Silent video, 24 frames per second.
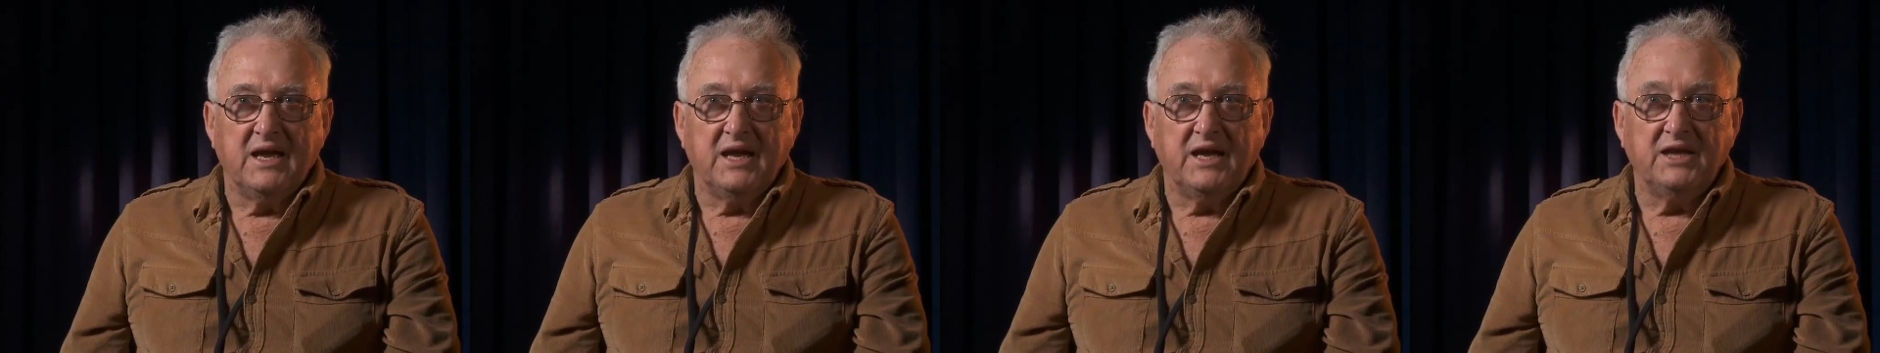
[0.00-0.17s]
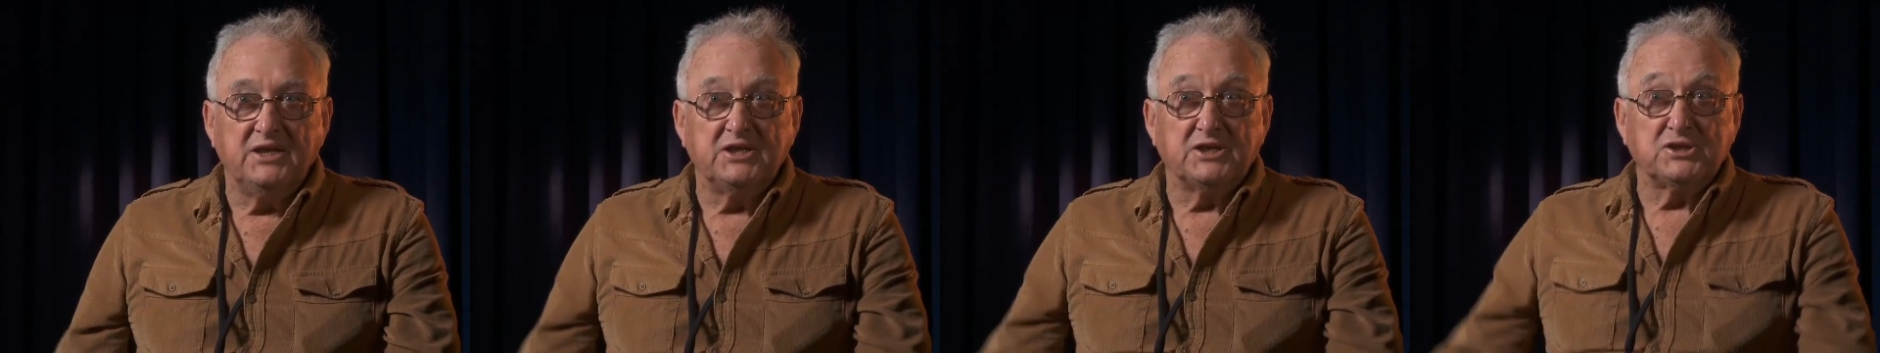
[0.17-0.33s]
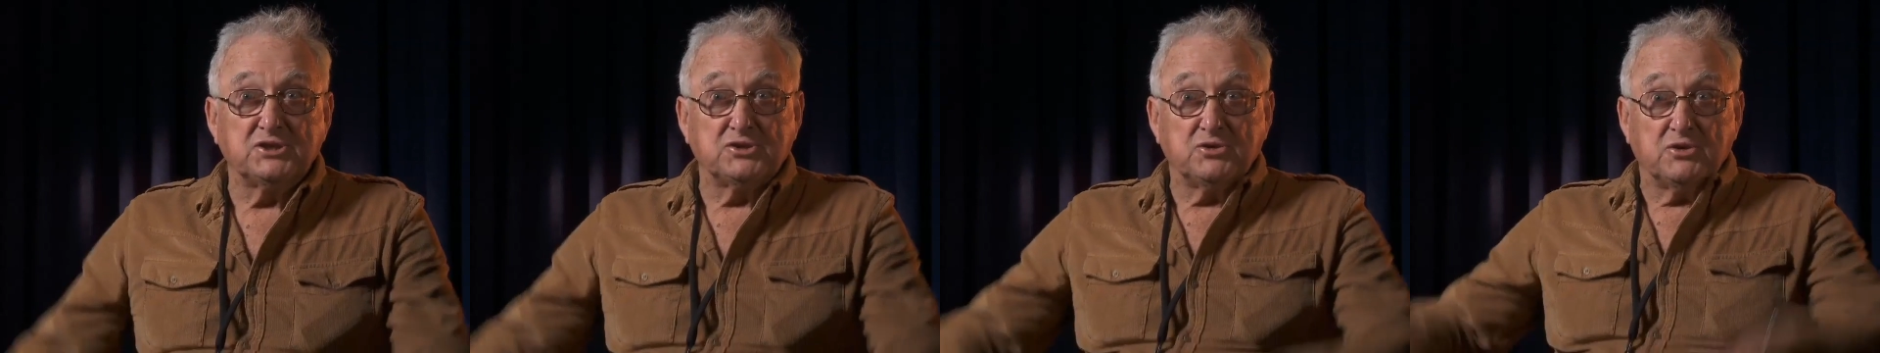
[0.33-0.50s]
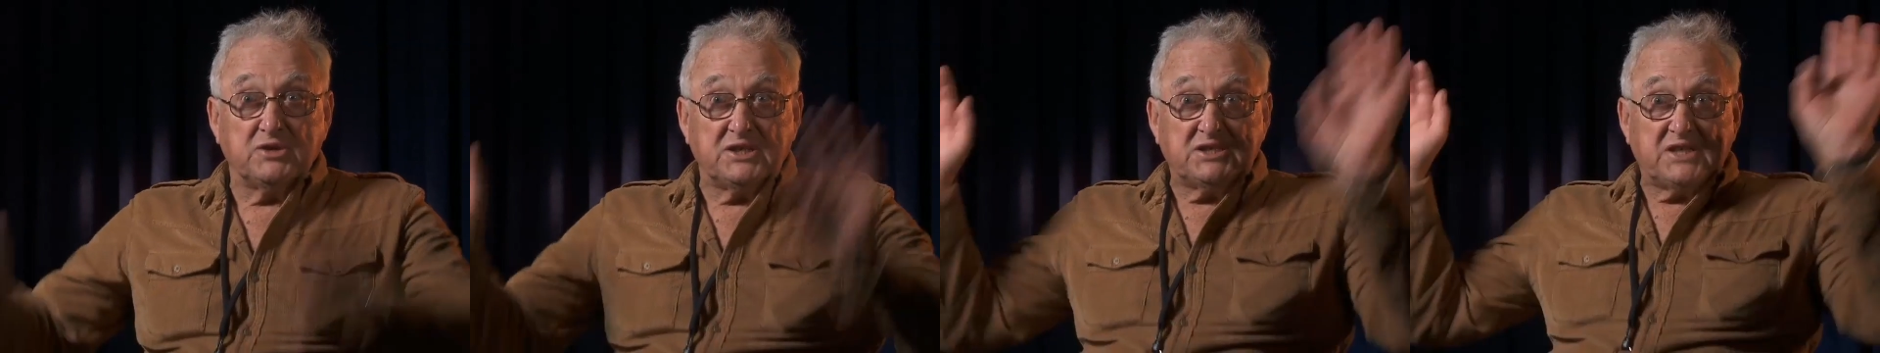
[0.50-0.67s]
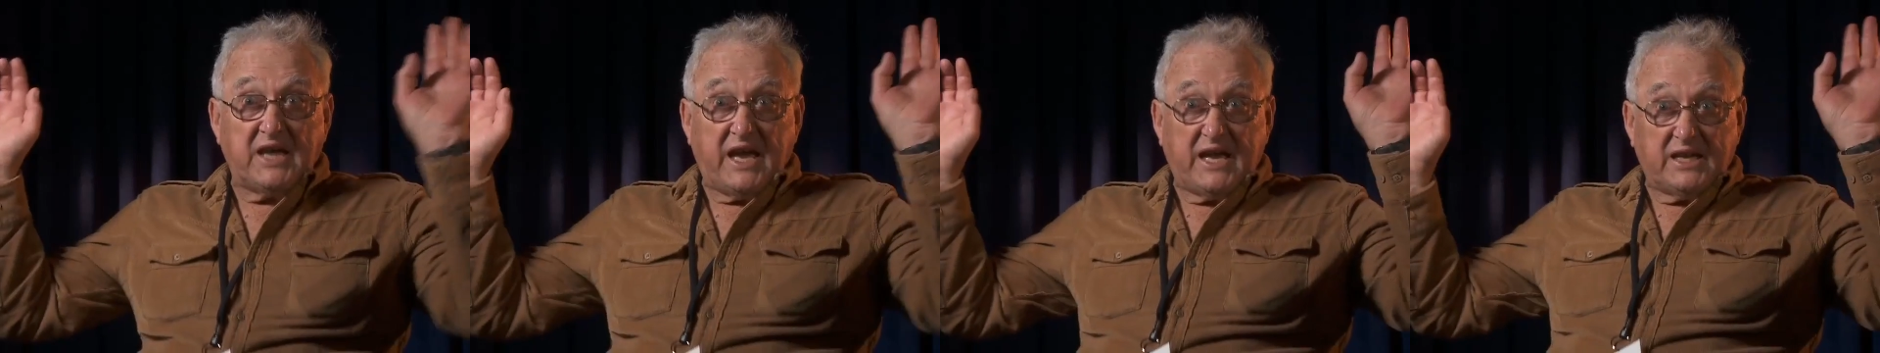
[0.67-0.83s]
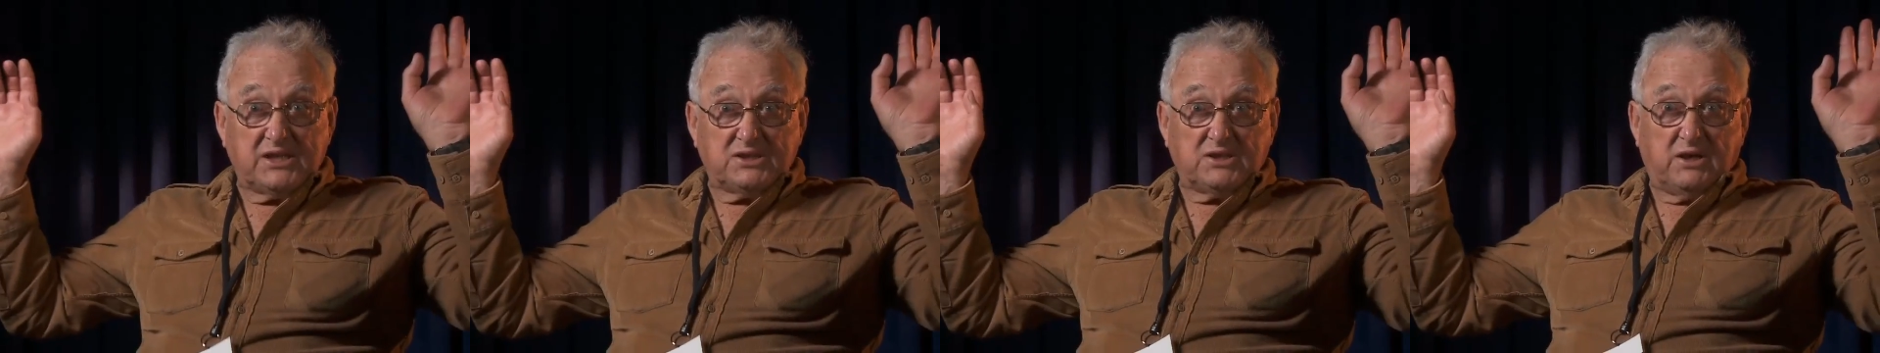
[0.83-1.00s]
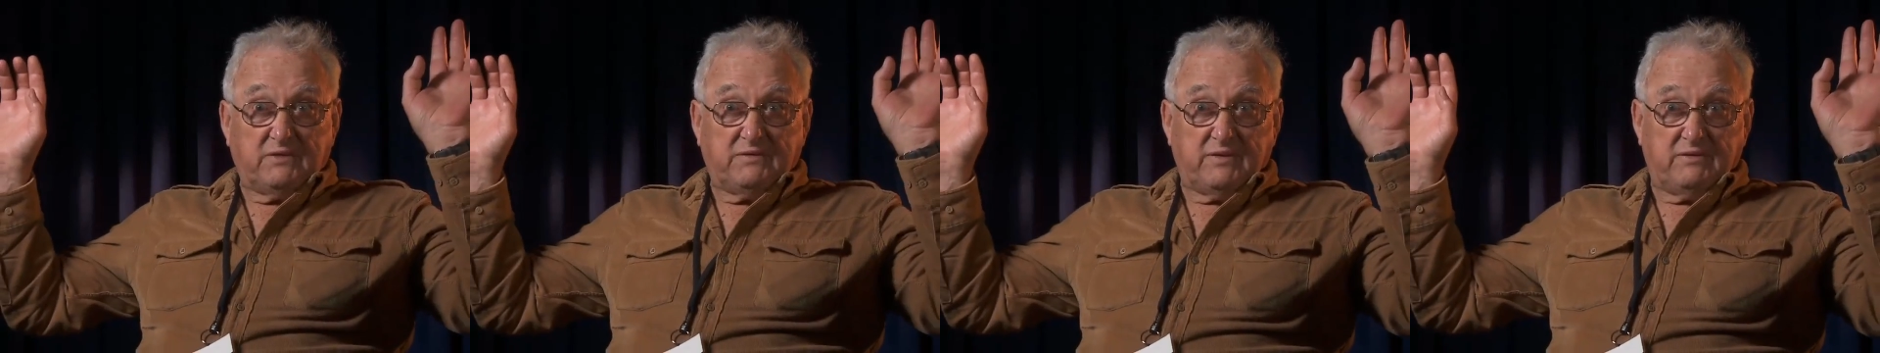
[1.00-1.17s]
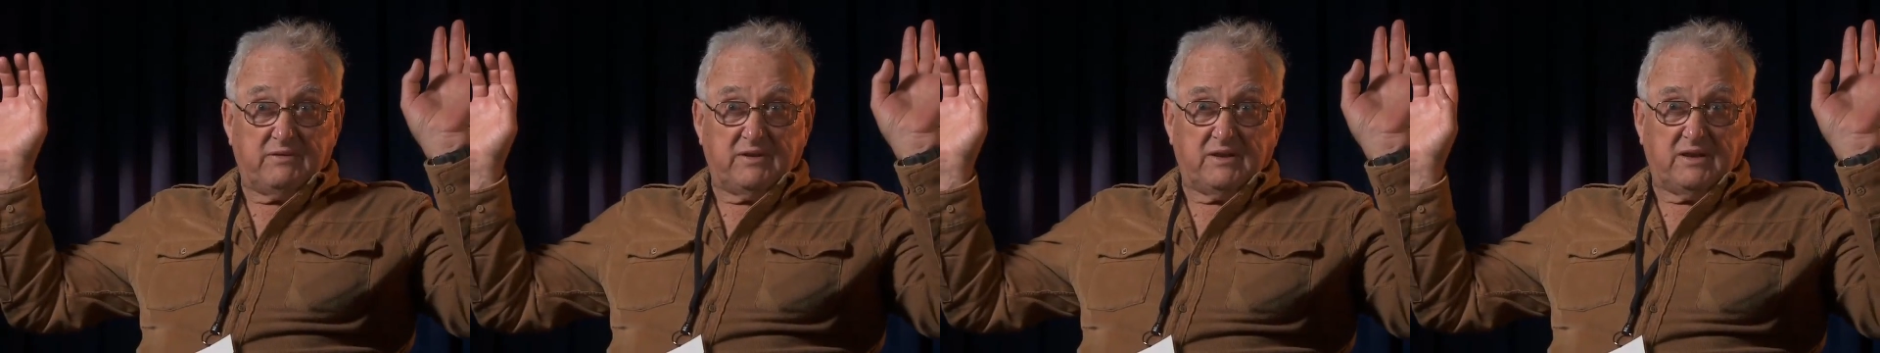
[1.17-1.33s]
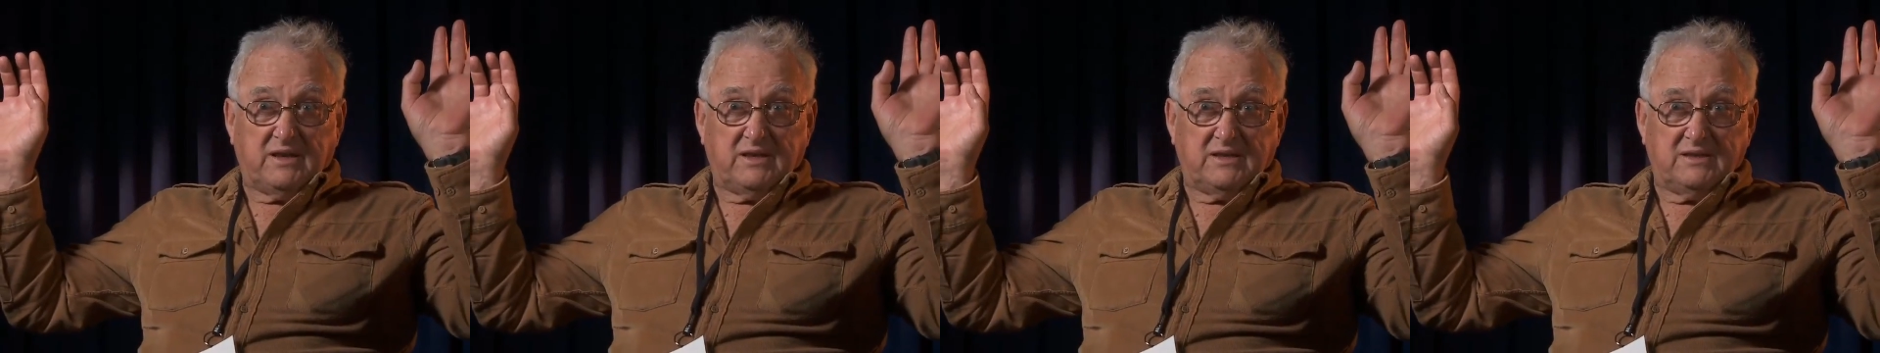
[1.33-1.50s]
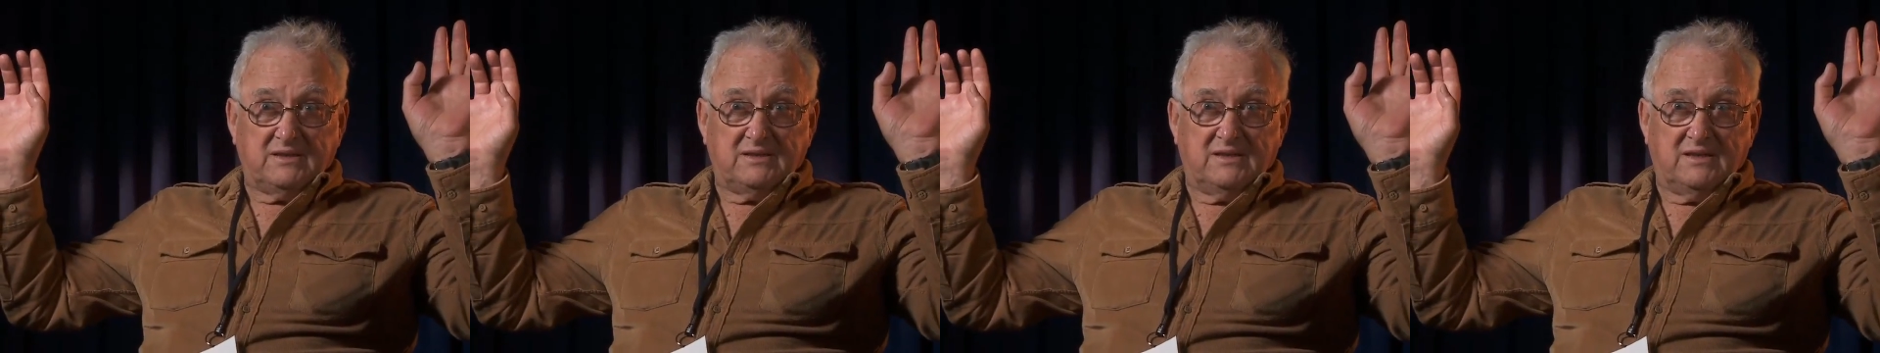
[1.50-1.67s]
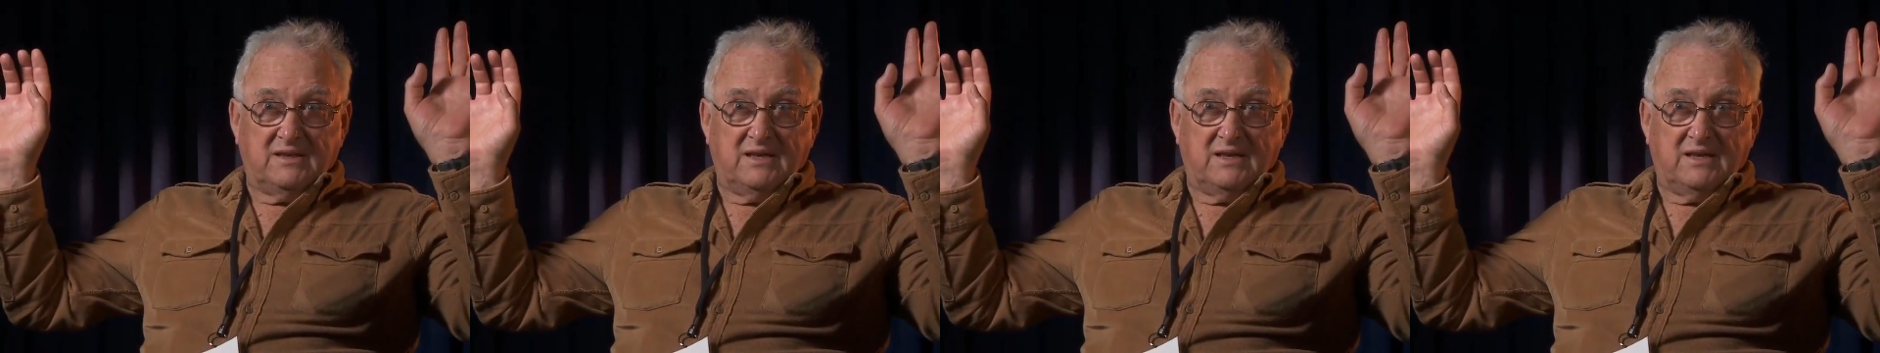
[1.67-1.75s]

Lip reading: he just took his hands off everything.